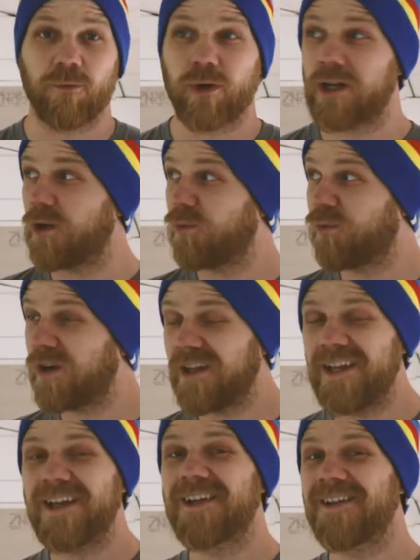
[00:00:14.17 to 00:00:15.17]
We're getting
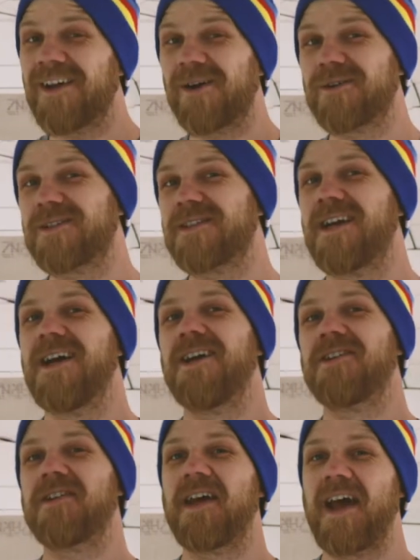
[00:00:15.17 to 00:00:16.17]
really close
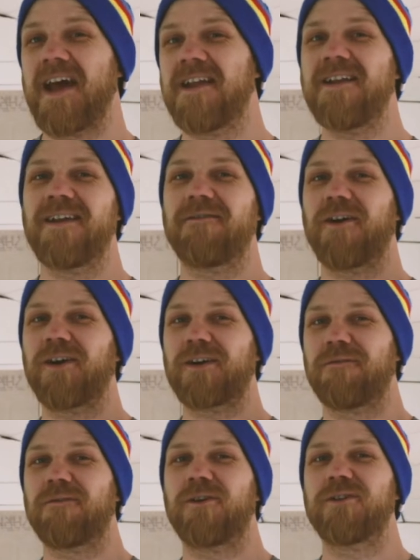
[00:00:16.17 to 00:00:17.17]
to the end of our
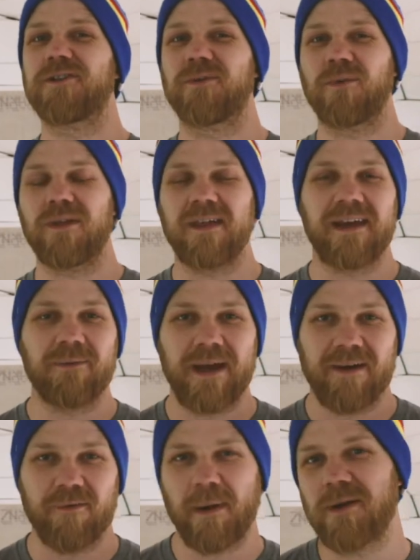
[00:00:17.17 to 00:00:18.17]
conversion. We think we
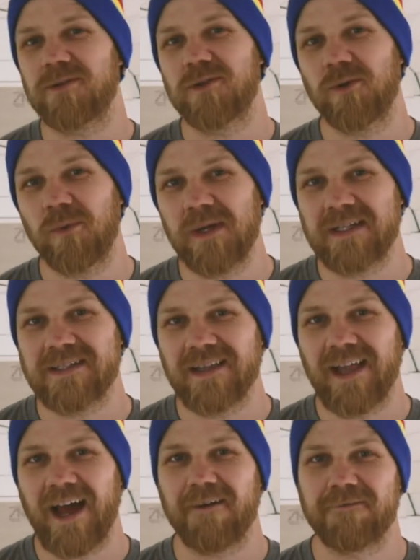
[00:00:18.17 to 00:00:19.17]
have about 2 weeks
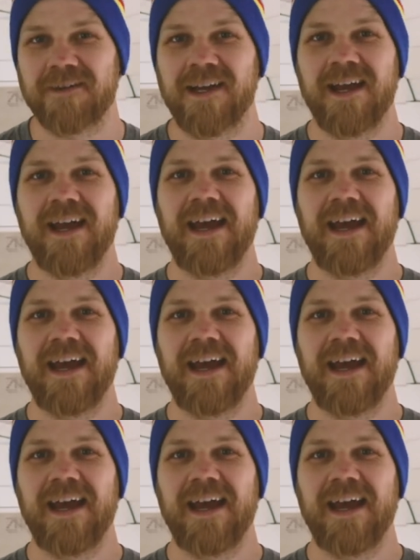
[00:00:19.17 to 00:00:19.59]
left.